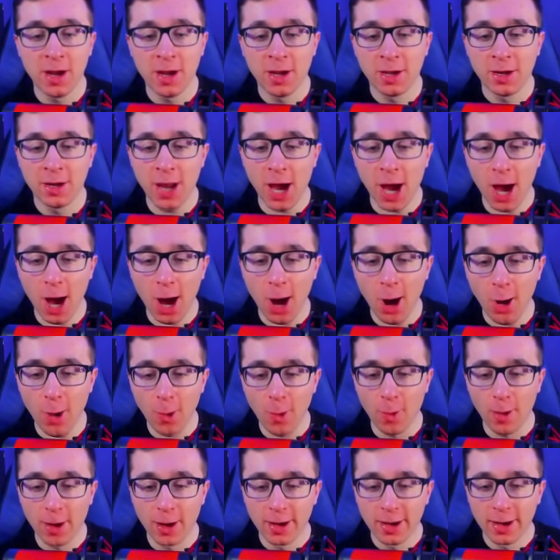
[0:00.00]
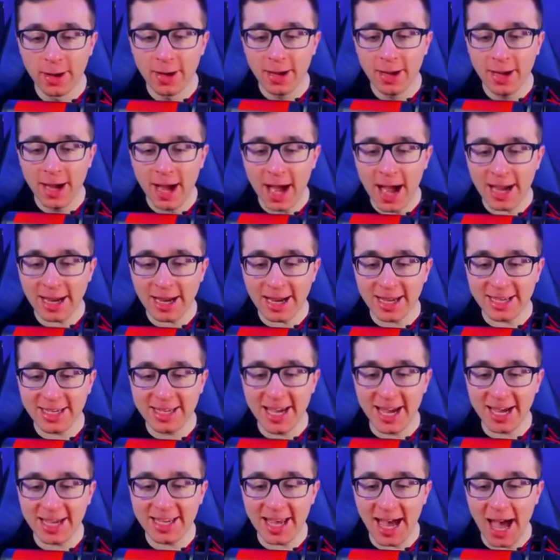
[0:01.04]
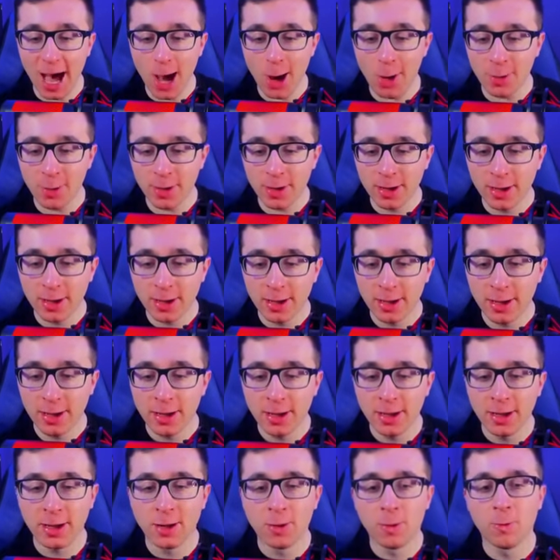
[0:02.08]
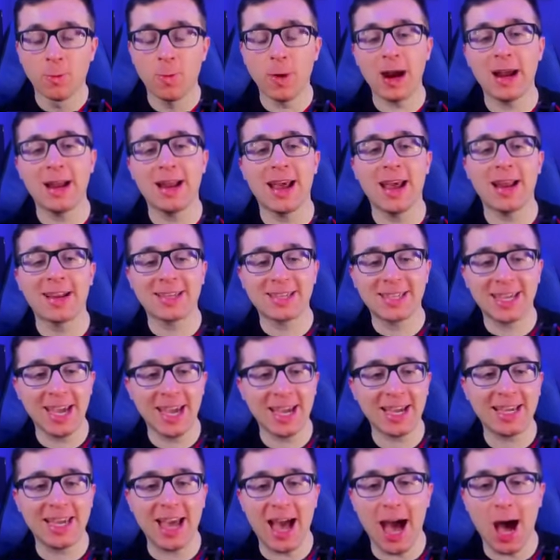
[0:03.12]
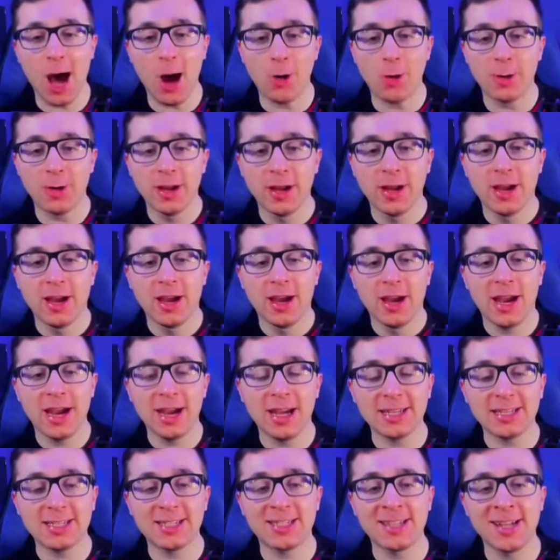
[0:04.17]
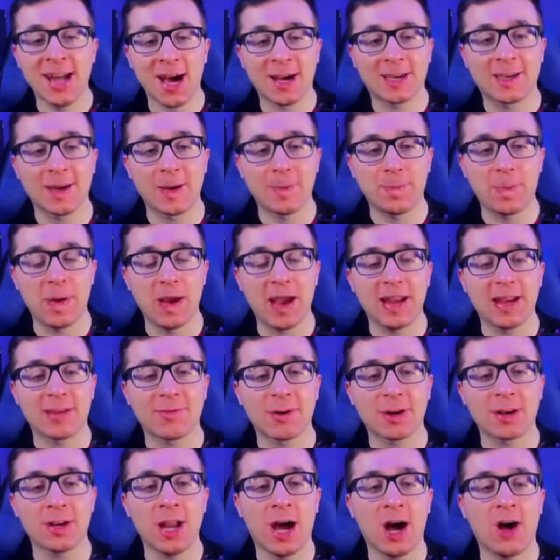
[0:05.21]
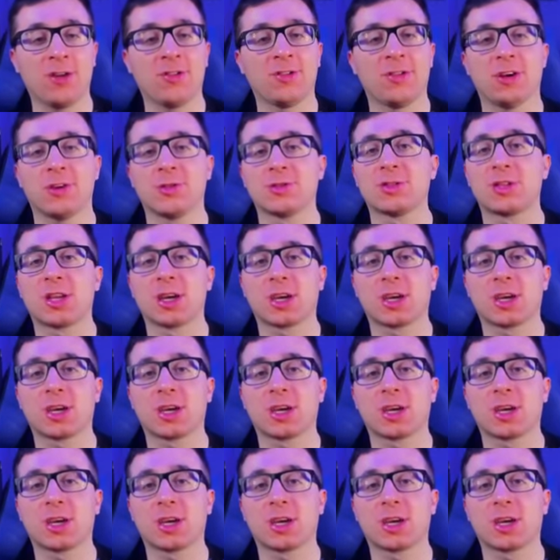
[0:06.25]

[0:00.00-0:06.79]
No, I got to kick out. We didn't kick out. He snuck a pin, and Ronaldo's the